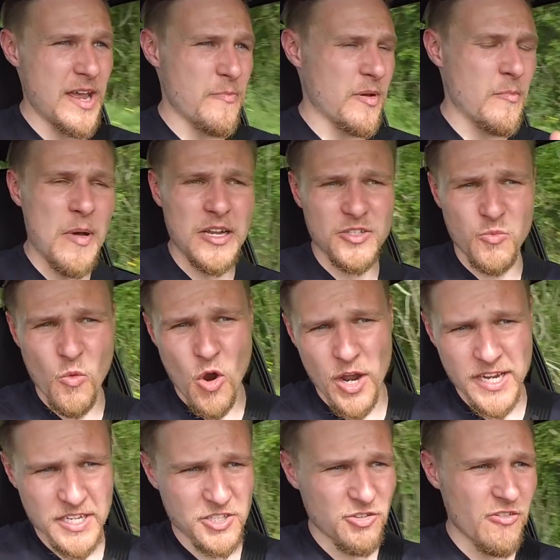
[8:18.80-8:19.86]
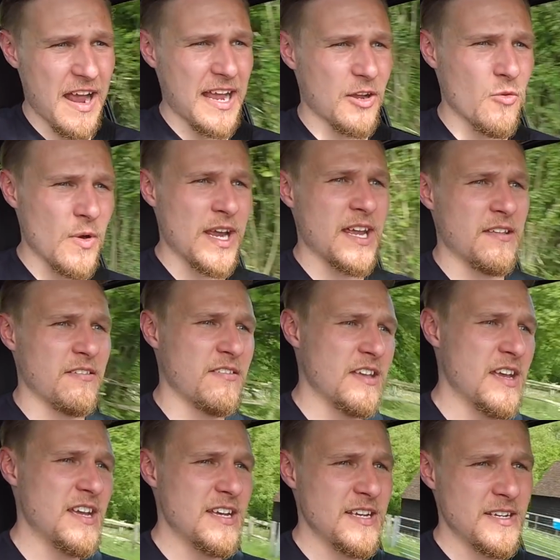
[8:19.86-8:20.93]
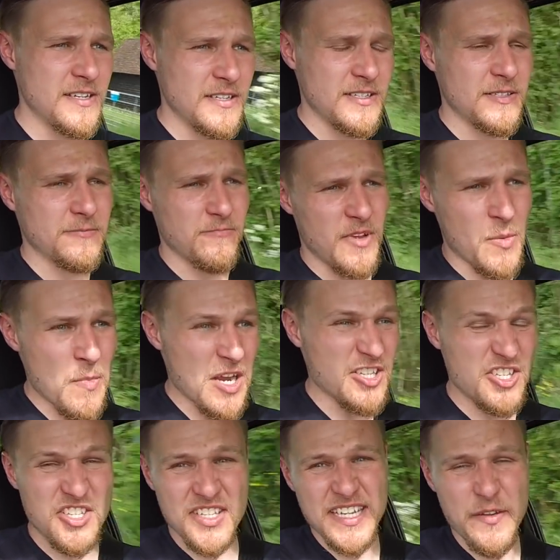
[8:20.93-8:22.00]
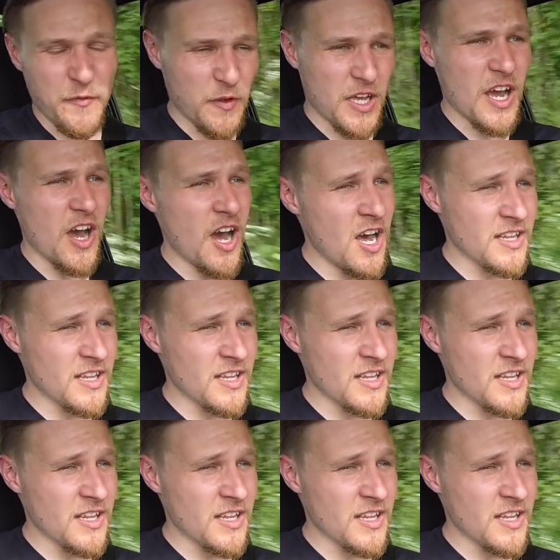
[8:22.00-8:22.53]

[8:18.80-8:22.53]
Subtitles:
a much wider track width, a much stiffer car.